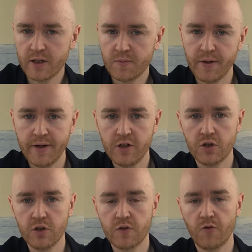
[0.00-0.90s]

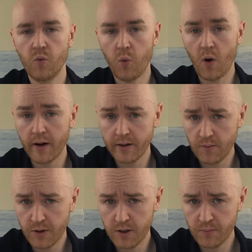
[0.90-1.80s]
explanations for why
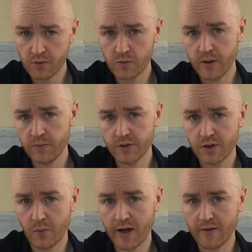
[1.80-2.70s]
the people around
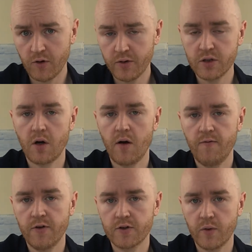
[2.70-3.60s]
us that we have all these
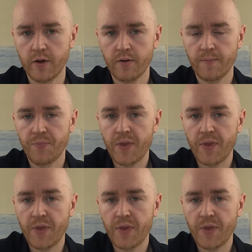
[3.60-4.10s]
conflicts with